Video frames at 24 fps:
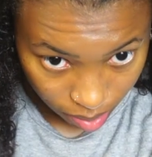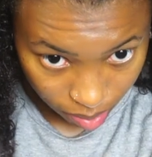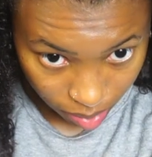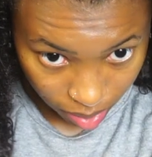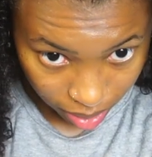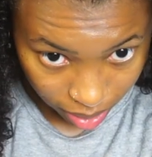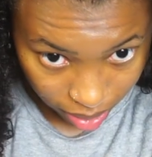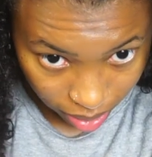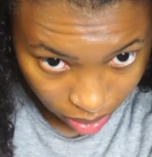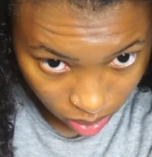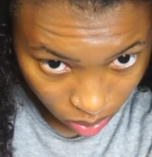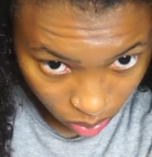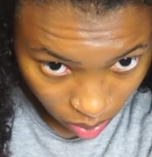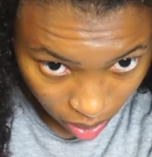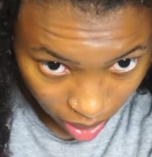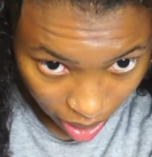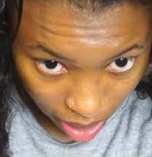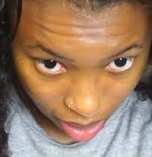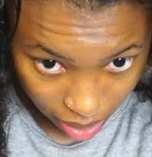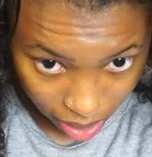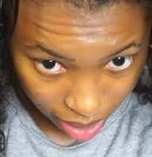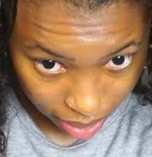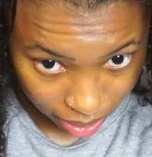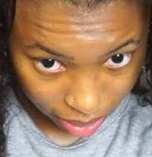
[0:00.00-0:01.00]
This is what
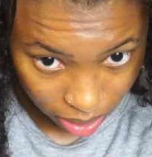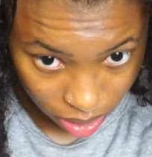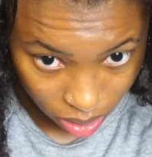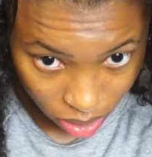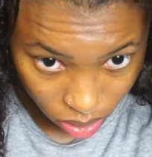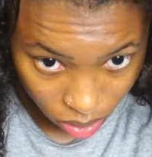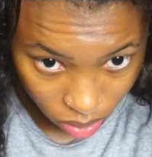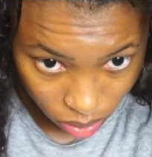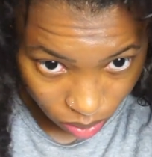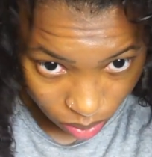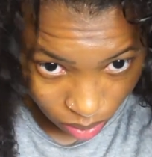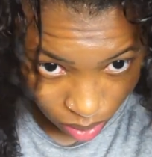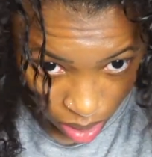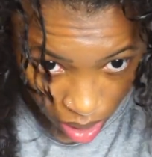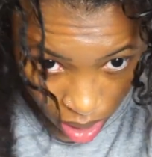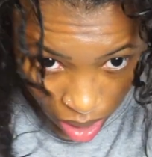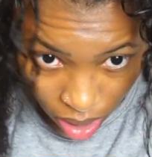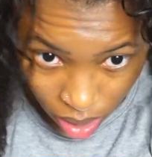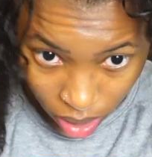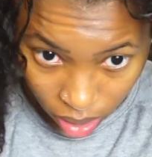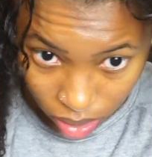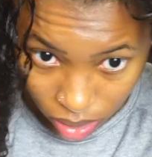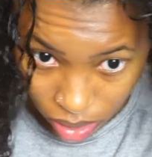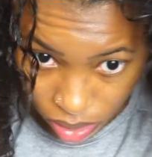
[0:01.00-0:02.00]
I like to do
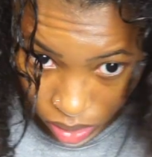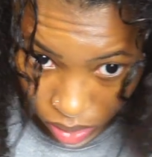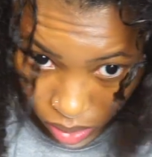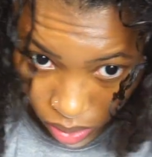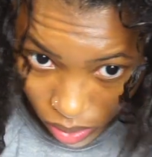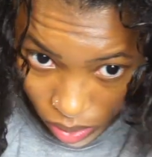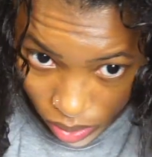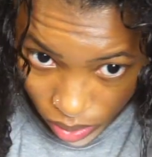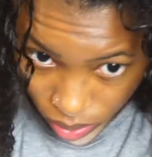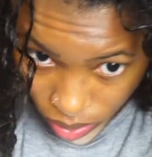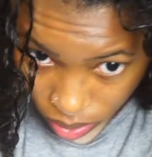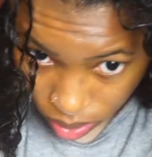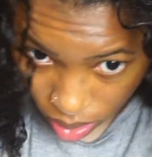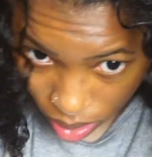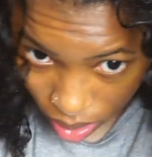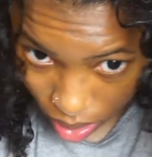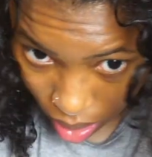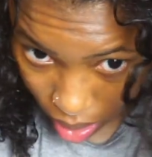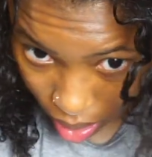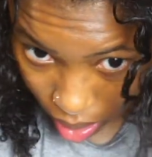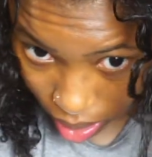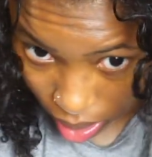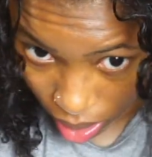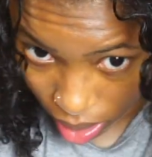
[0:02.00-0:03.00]
to
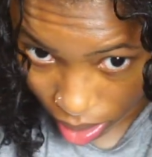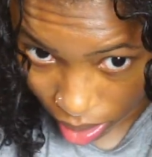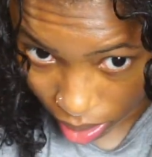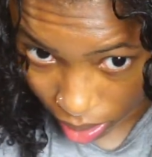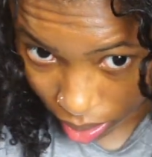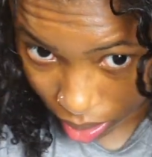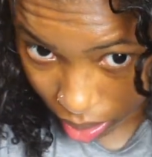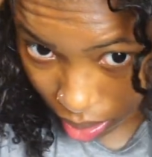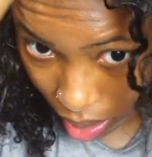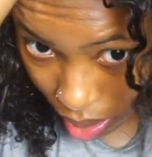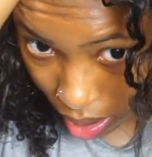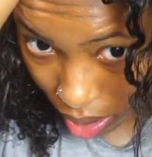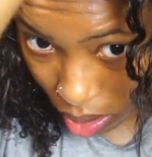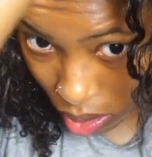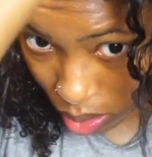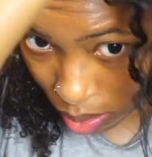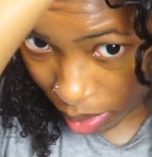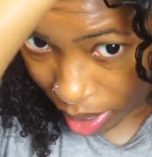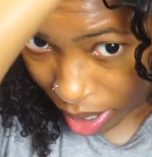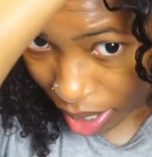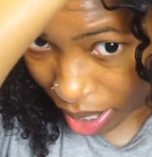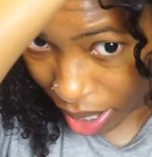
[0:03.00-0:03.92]
get started on my